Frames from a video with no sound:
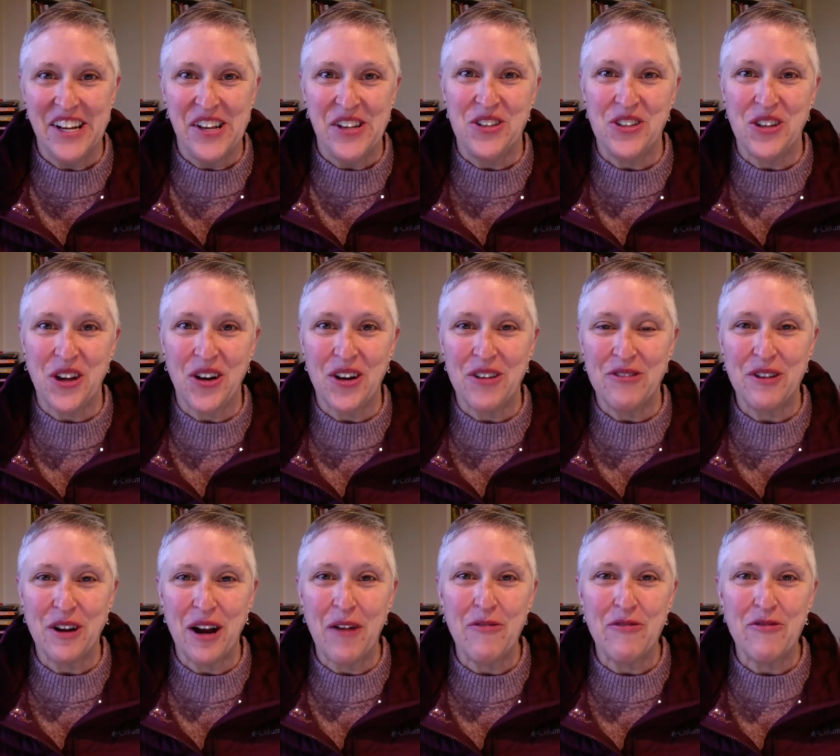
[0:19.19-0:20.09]
So if
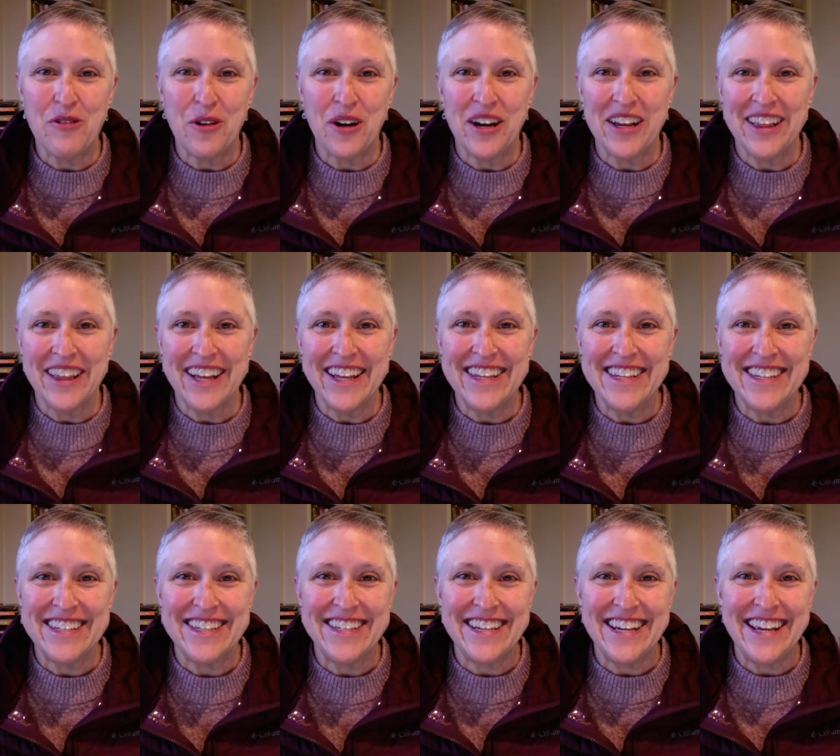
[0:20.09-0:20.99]
you're up for it, let's
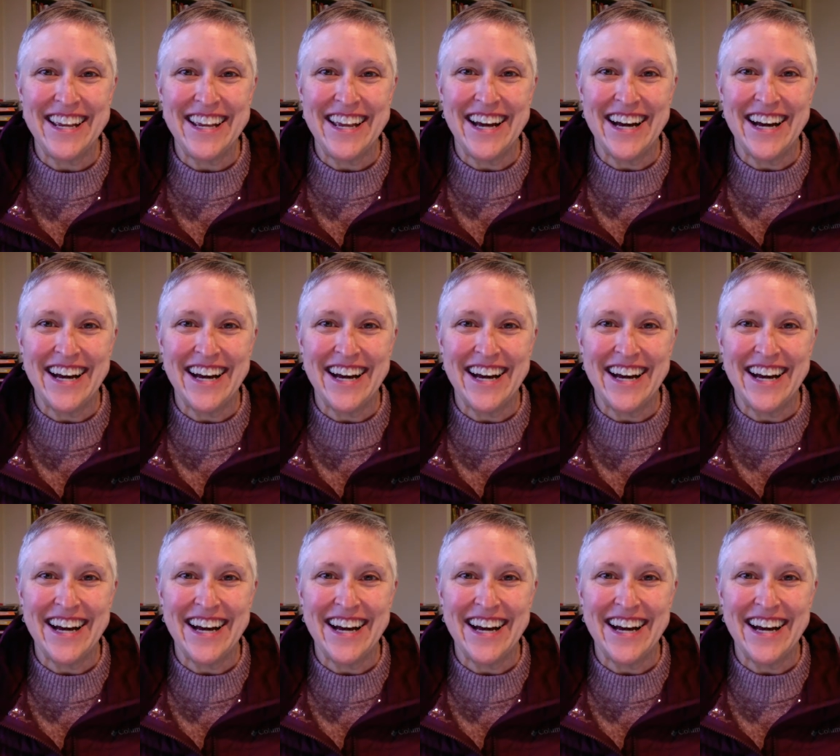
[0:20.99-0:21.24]
see.